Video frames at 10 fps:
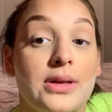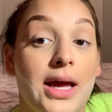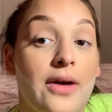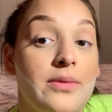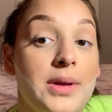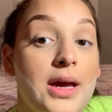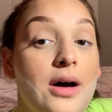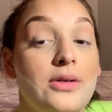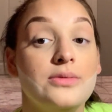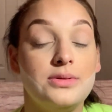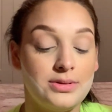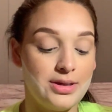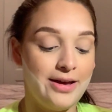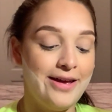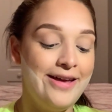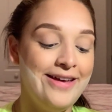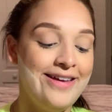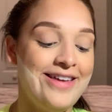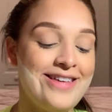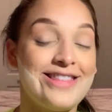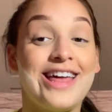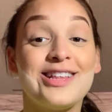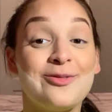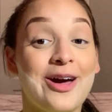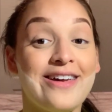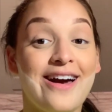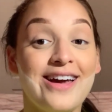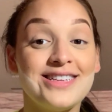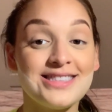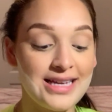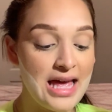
like everybody else liked white guys.